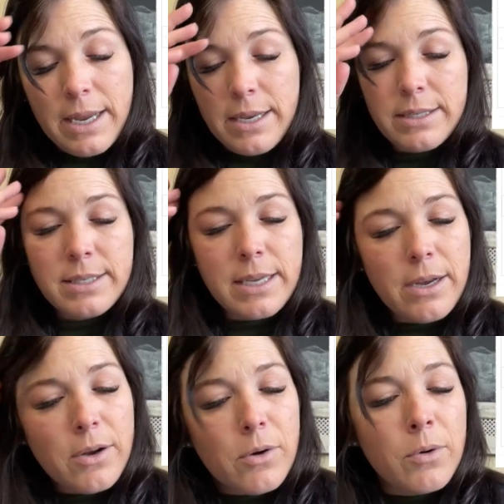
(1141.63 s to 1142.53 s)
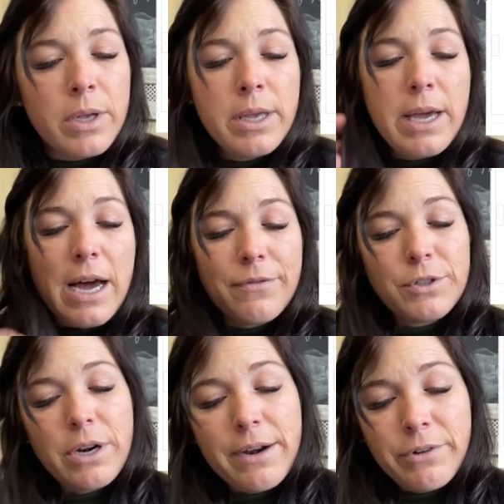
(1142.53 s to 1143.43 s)
And so
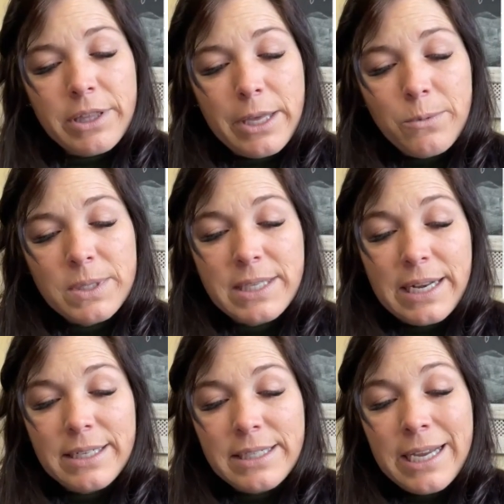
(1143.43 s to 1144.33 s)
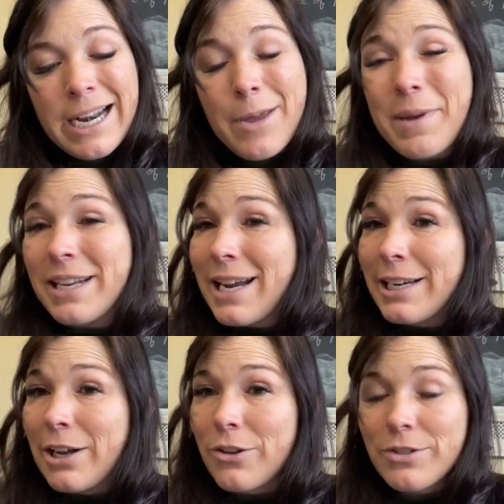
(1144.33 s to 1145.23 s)
after everything was said and done, I made
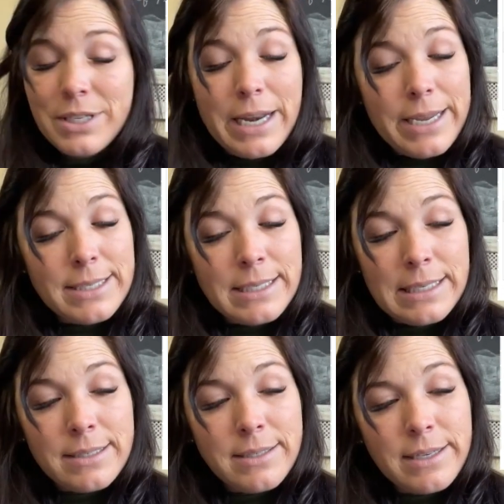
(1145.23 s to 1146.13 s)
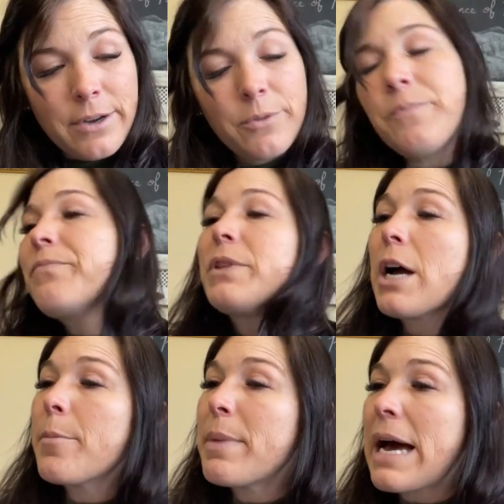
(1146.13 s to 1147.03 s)
$9.08. So
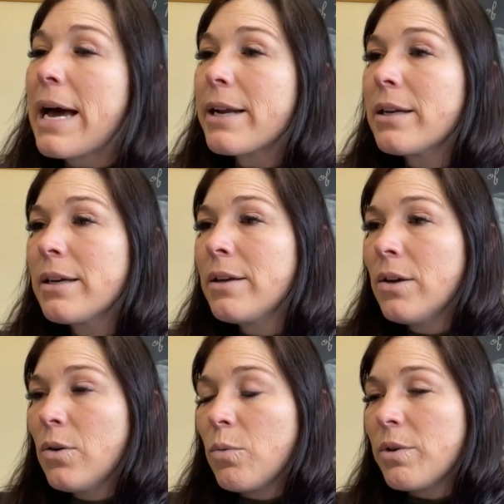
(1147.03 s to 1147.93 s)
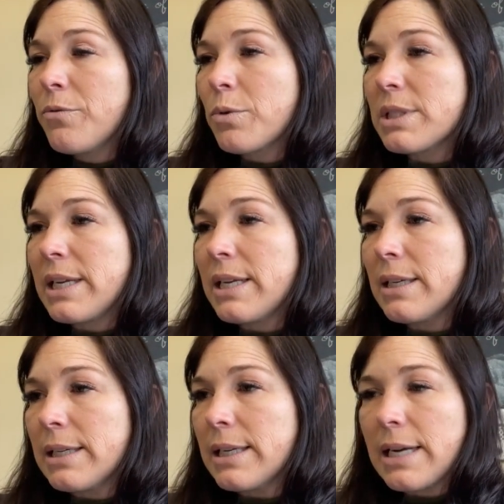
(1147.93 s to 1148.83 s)
not bad. 114
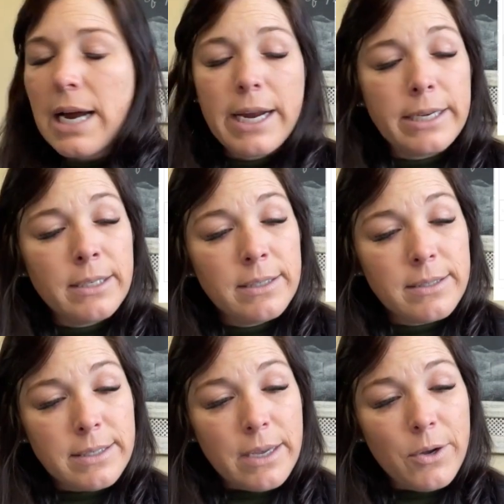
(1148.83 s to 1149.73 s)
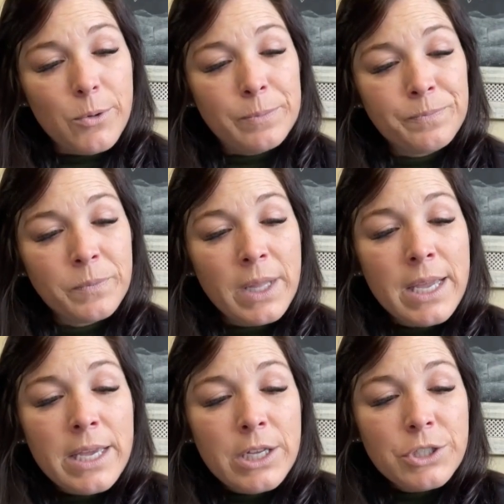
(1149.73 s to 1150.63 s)
into nine. So
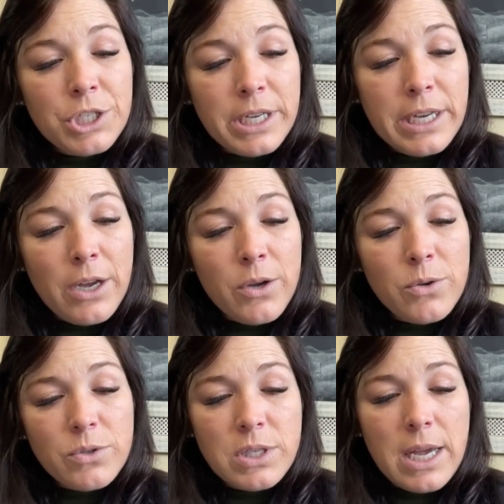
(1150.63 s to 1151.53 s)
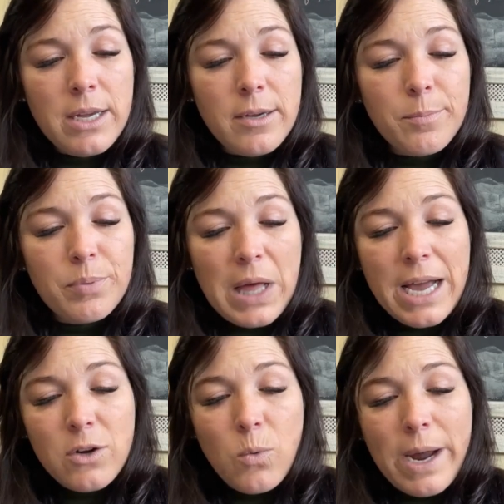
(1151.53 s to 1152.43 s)
Chico's um,
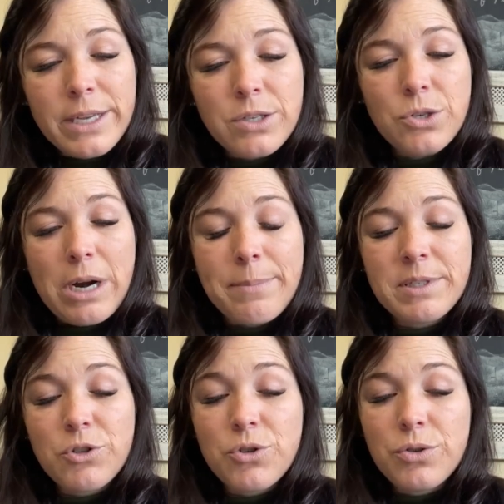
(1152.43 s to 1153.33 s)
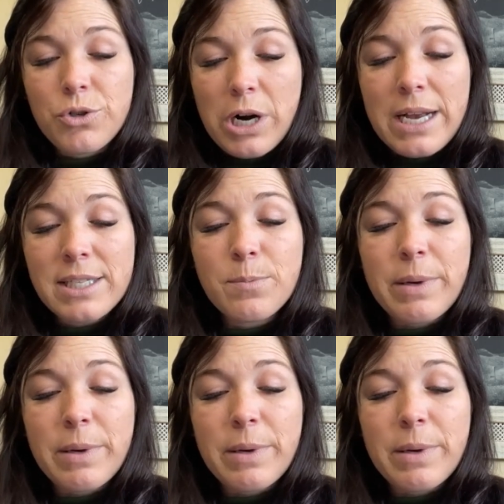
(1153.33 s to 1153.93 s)
black, white striped dress,